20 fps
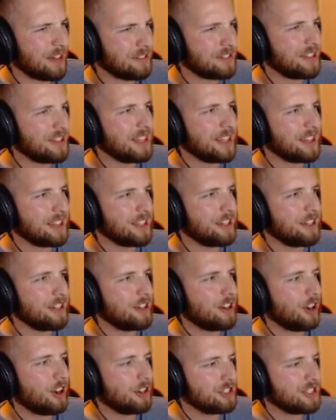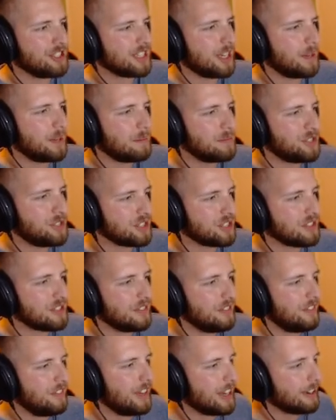that there are some just
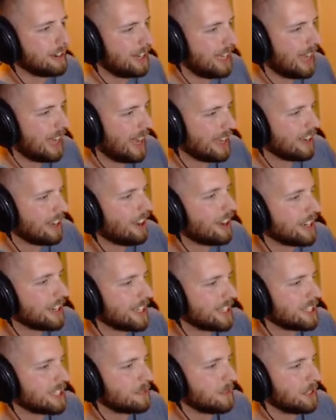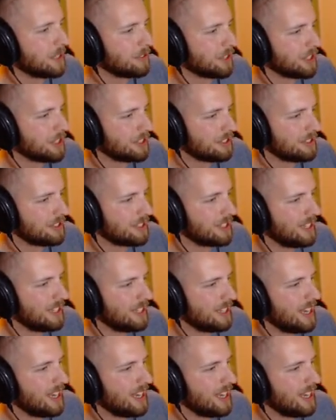very iconic speedrunners,